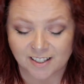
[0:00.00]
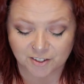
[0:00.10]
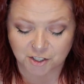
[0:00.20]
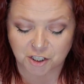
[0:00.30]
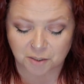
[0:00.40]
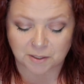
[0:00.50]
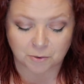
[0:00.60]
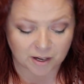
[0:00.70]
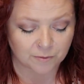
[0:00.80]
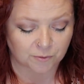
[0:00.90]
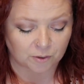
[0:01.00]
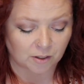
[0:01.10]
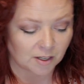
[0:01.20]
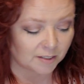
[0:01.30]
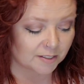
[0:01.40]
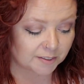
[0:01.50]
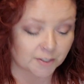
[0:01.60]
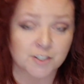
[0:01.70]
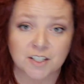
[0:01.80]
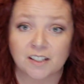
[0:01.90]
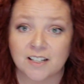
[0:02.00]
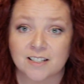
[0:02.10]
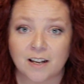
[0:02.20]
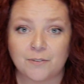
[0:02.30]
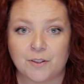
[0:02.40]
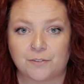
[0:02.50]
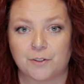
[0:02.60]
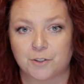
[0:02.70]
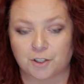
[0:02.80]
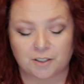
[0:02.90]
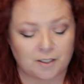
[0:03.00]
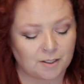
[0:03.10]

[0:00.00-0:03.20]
that she could be grateful that there still is love in the future.